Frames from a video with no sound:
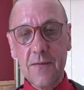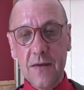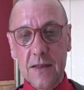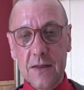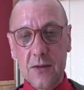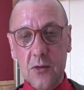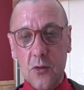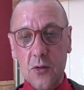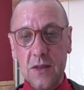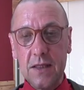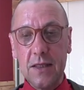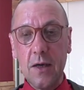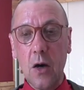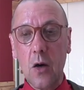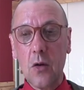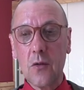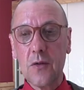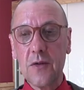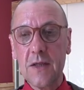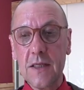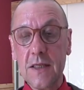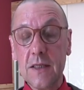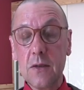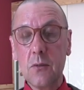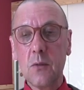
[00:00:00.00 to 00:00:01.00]
And so the
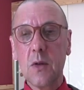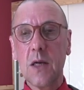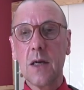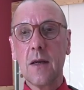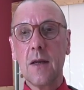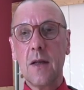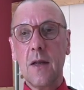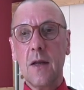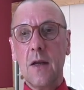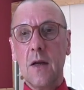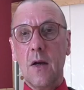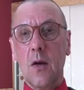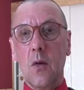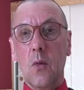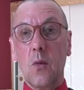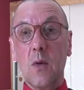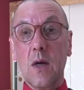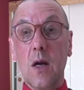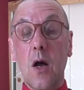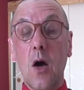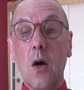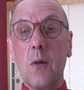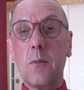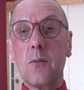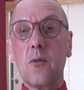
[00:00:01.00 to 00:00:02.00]
Ondine
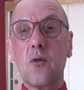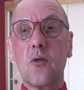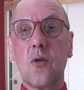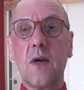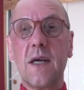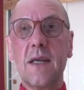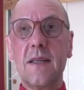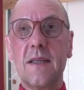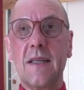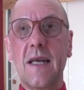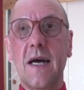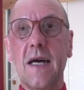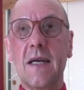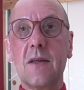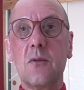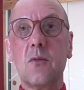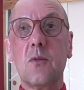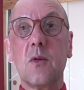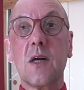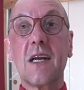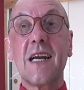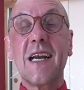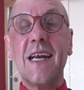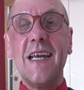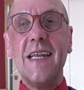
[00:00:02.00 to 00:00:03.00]
will upgrade that,
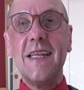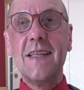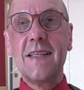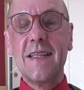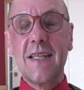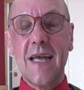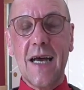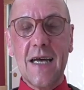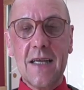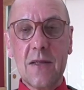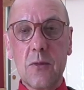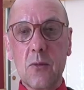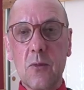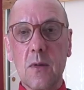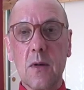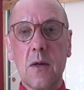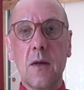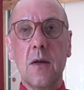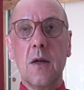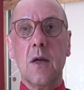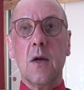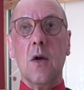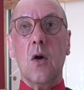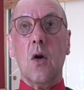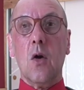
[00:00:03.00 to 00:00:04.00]
will clean that, will
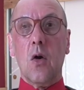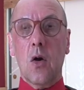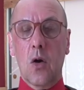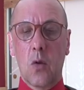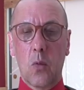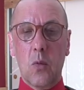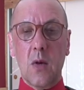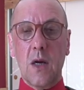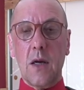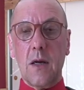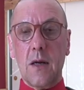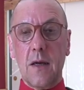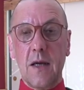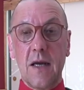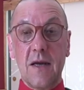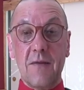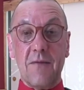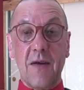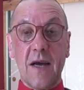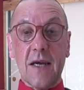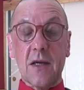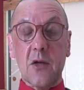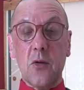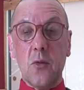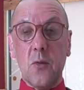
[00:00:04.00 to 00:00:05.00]

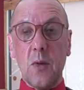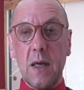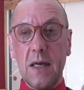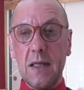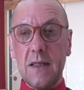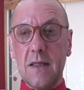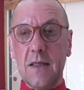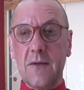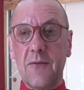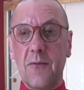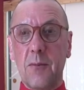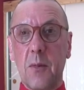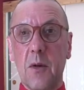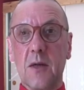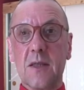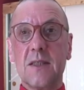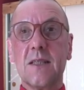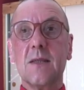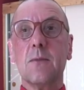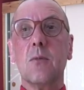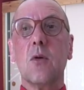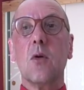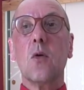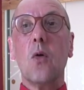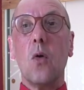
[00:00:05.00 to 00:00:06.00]
evacuate, if
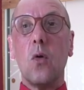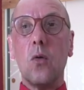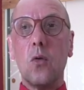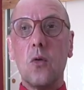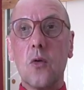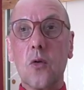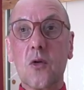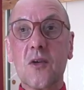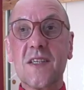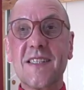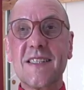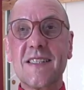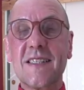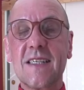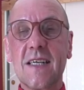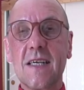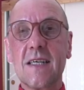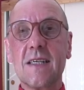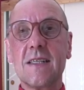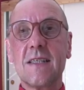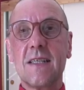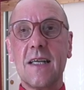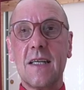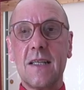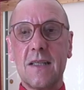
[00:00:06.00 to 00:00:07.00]
possible, all those
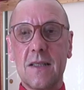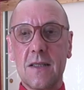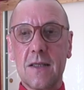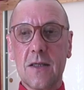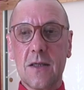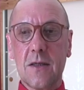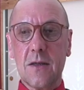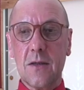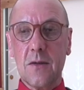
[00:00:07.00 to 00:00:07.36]
things that